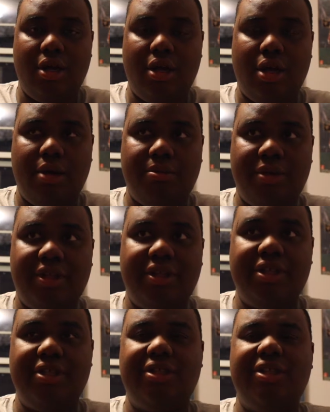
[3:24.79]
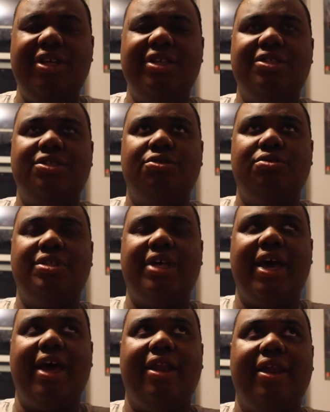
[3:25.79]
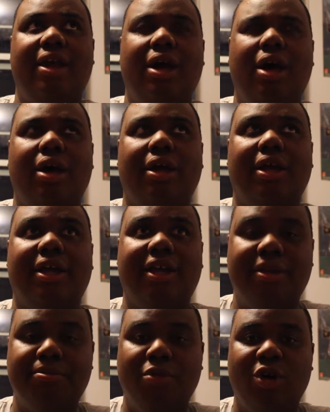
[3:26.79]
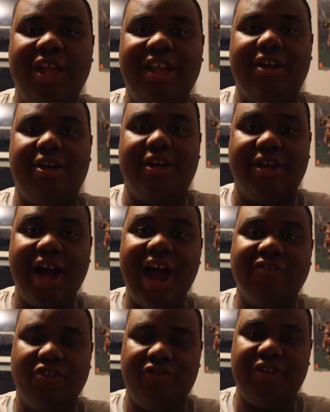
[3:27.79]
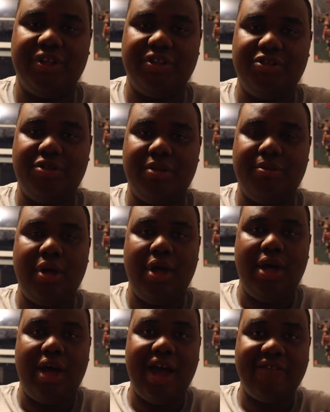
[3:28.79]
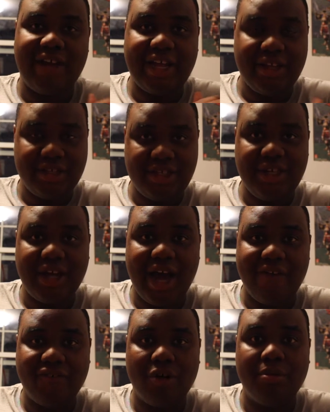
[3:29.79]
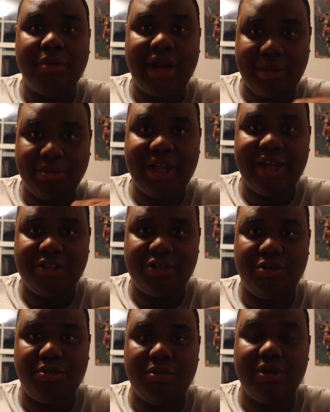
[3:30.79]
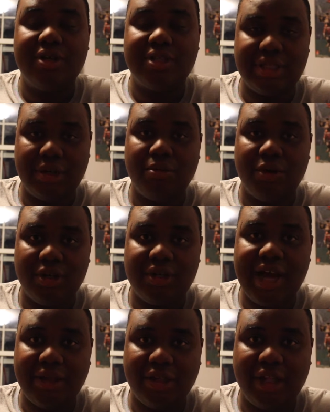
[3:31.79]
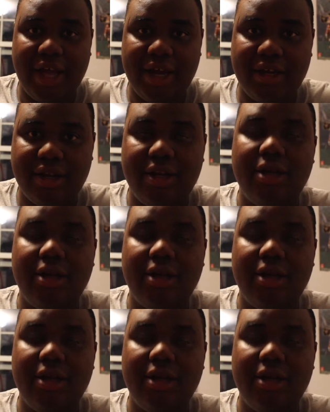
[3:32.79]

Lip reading: But these suits had more like a Guyver feel to them. I have not yet seen Guyver, but I plan to somewhere down the line.